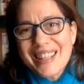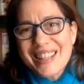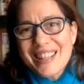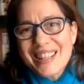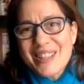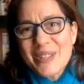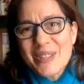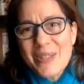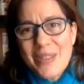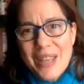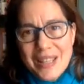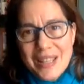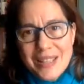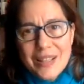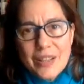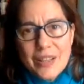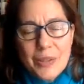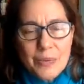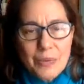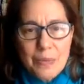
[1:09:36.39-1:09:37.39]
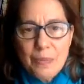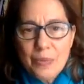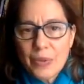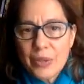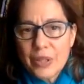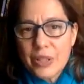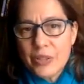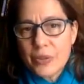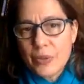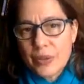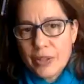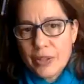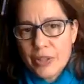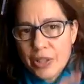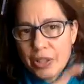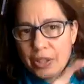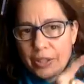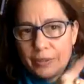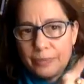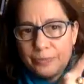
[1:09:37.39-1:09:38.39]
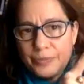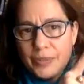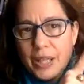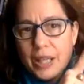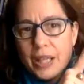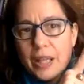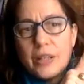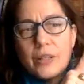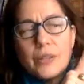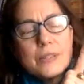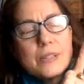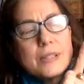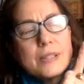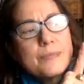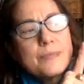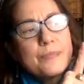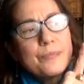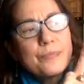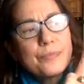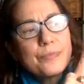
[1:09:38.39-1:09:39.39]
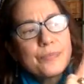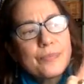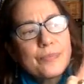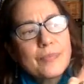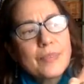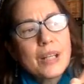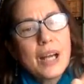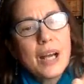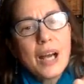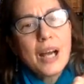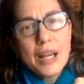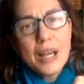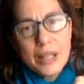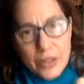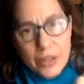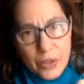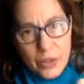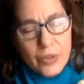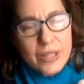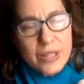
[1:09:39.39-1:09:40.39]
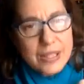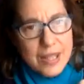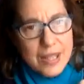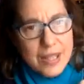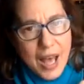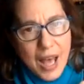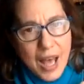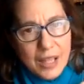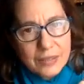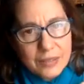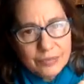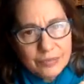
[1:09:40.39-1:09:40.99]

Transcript: so that's the 3-point turn. It goes, I notice that